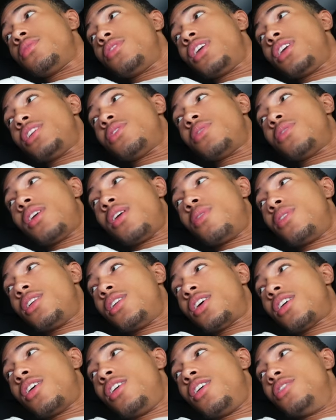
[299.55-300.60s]
That's what I
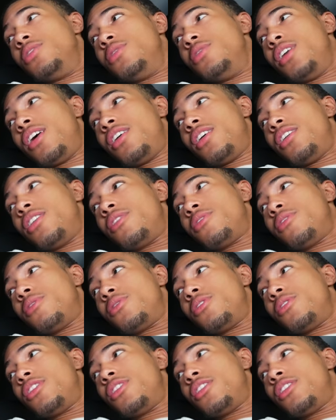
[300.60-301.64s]
really called you down here
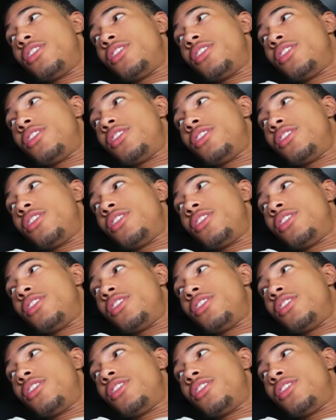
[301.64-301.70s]
for.